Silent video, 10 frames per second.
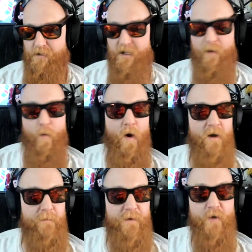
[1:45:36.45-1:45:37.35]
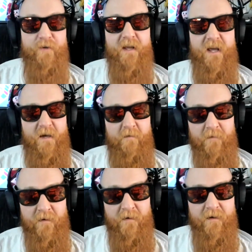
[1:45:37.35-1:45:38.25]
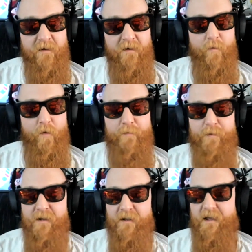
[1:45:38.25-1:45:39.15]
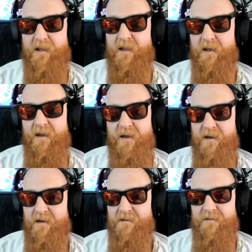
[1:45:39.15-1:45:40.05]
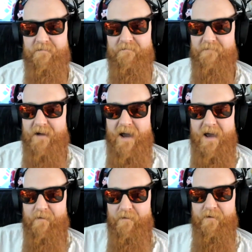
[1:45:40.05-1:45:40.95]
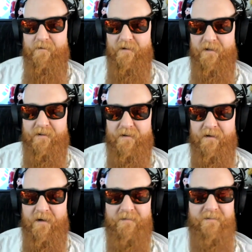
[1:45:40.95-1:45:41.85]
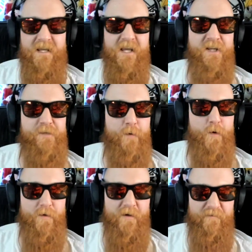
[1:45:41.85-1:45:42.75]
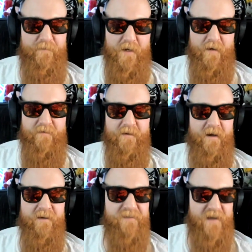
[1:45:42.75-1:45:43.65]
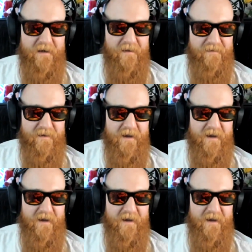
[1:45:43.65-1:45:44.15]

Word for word: Like one beer to him would be like I don't know, like a, a teaspoon of beer to us, kind of thing. I'd